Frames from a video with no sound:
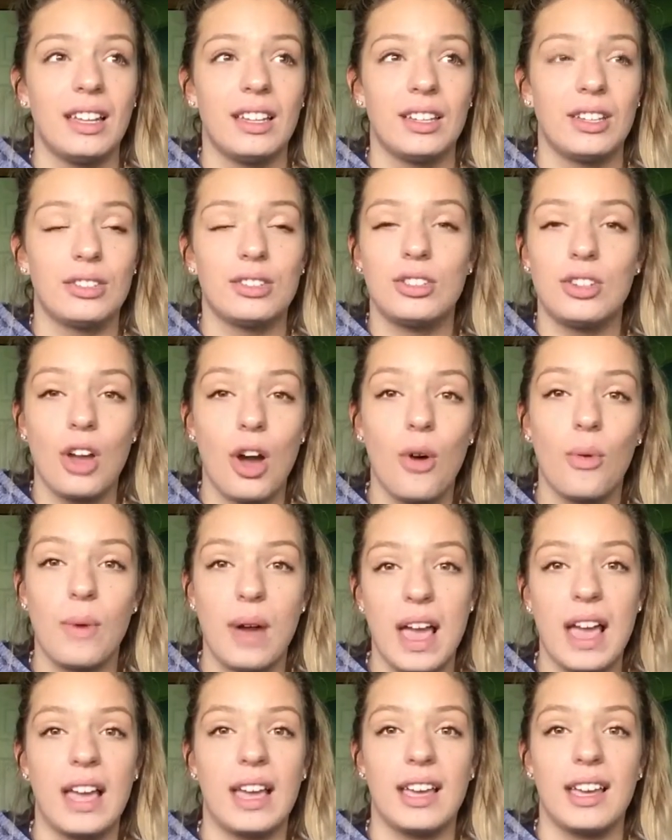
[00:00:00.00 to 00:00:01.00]
There's no
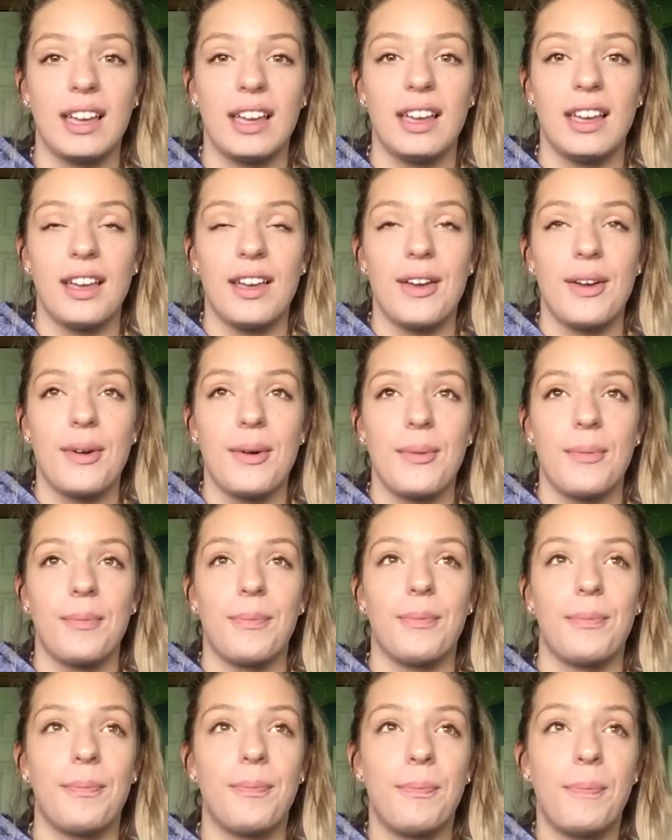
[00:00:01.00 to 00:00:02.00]
way.
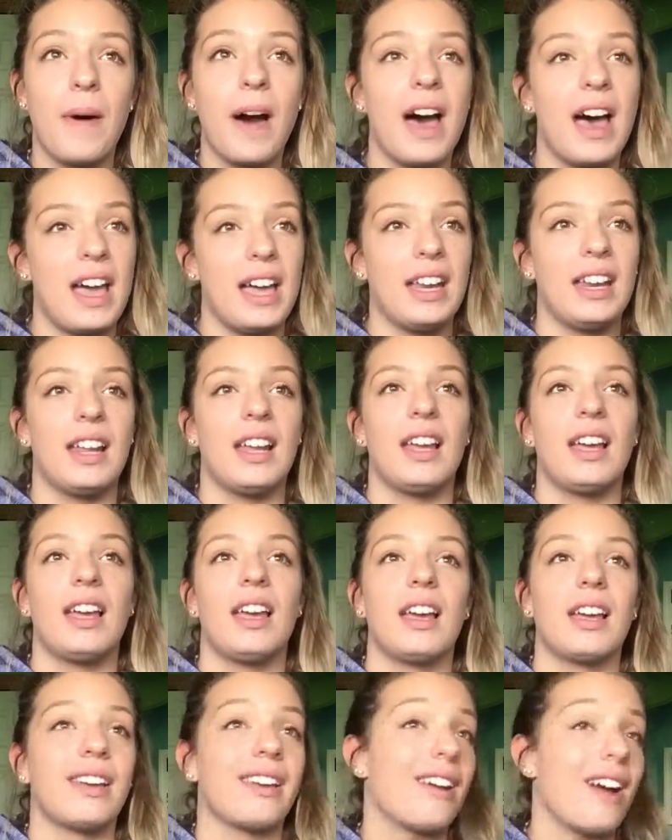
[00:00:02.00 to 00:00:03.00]
But
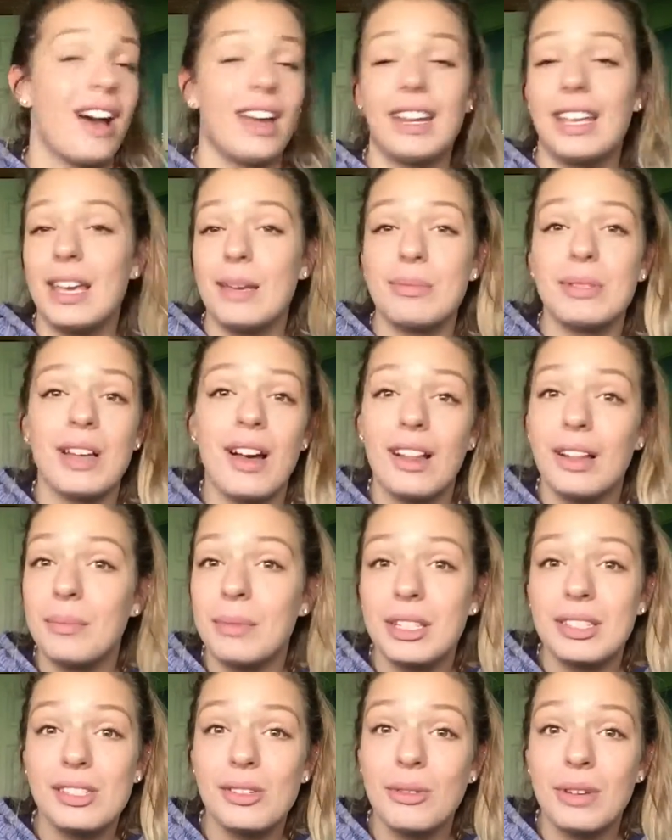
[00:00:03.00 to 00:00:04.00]
God keeps calling
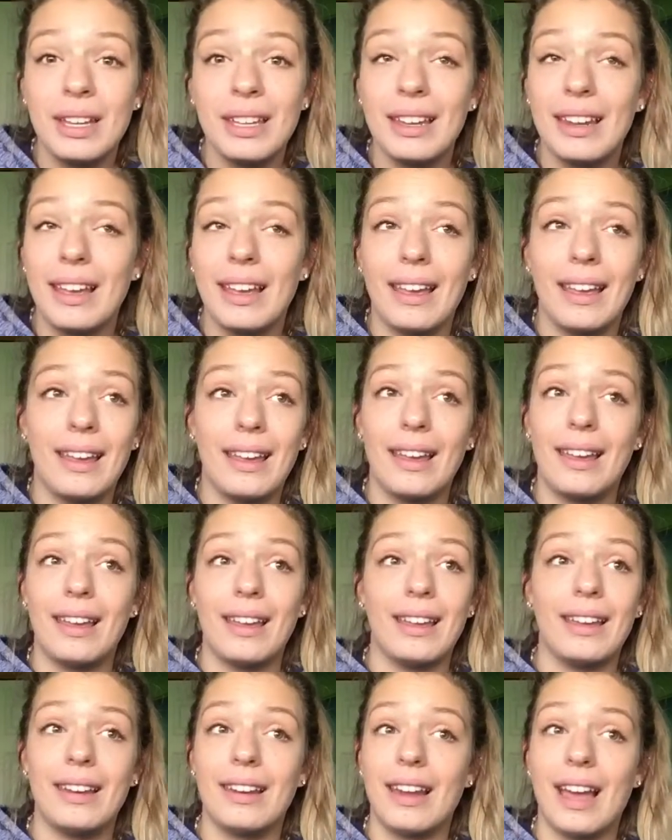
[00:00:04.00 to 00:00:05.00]
me to it
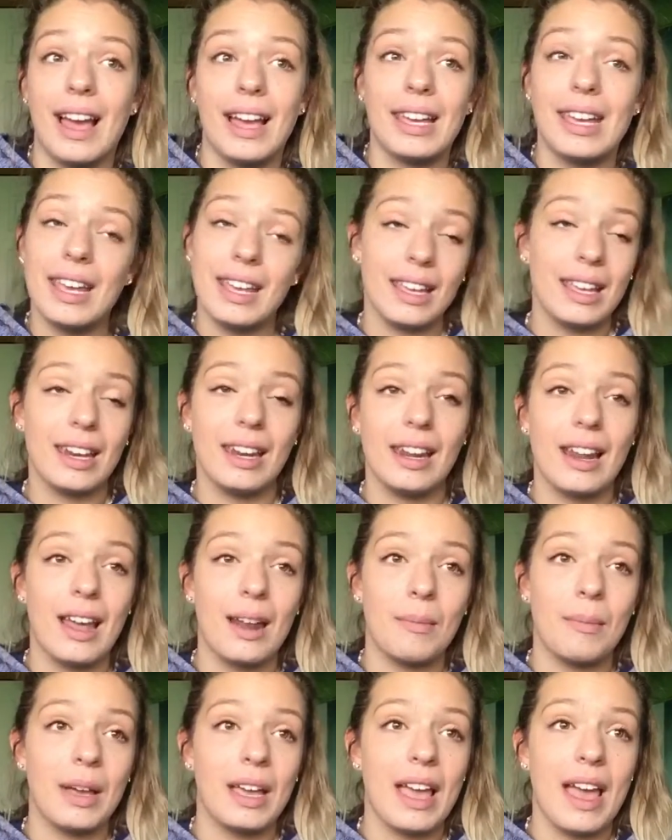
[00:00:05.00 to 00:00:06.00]
and I can't get it
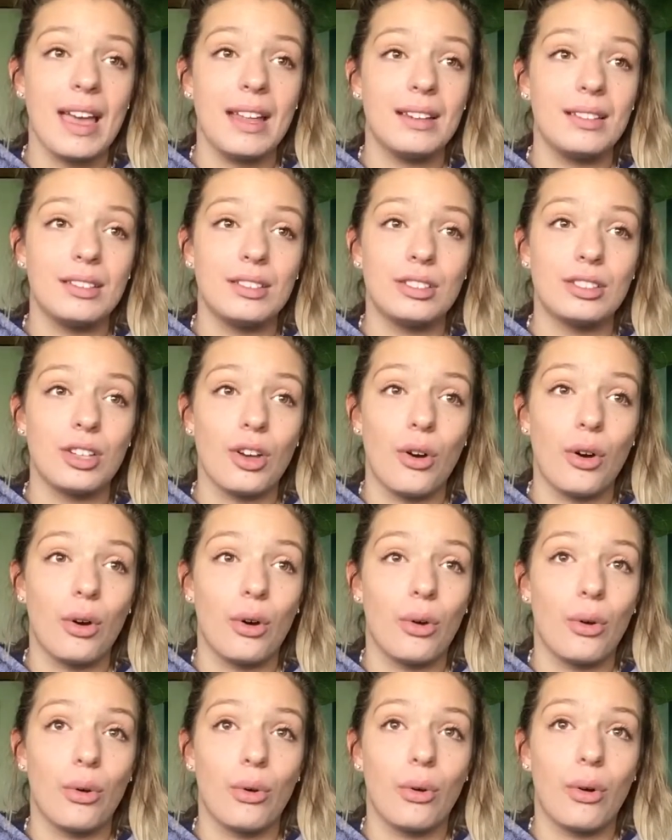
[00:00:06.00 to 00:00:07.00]
out of my head.
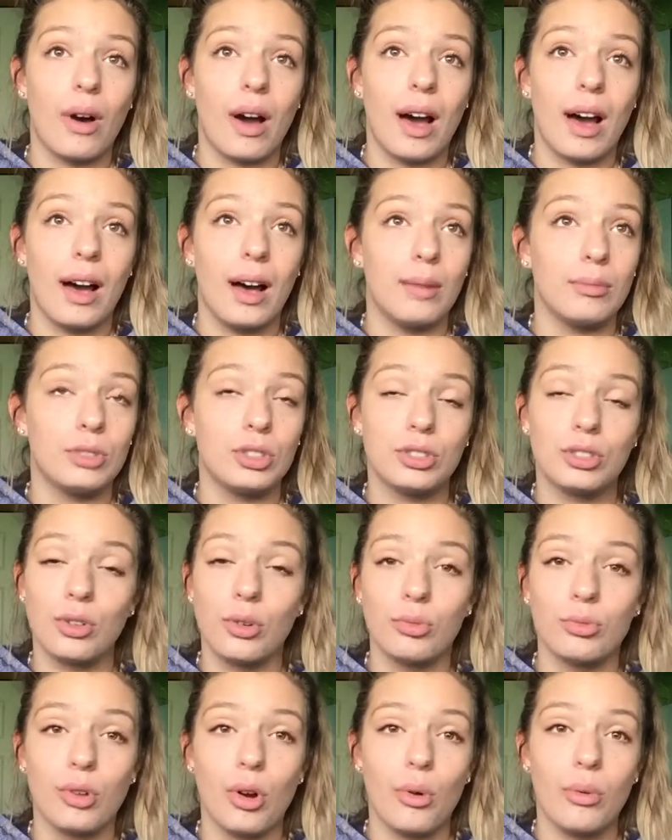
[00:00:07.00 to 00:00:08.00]
So I'm just
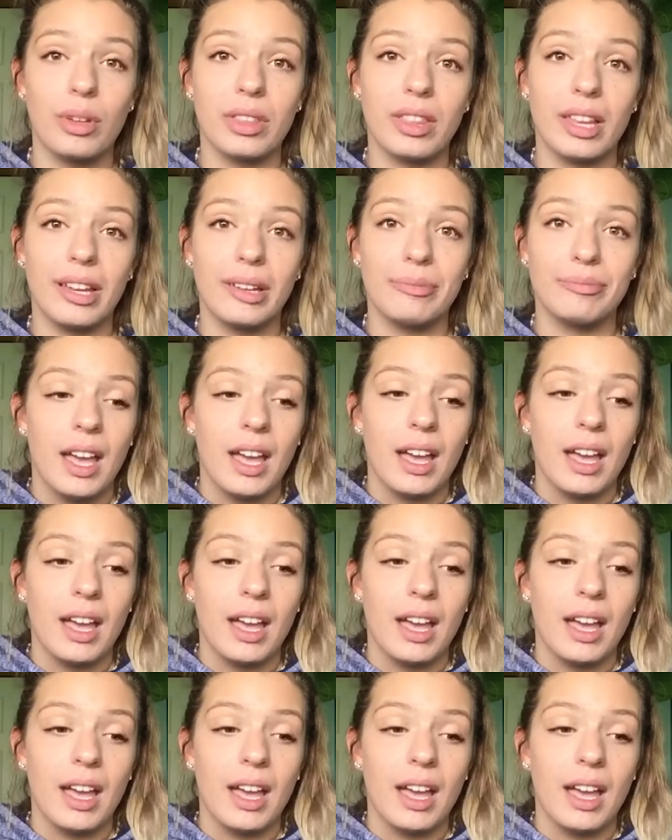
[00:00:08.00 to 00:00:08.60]
going to roll with it.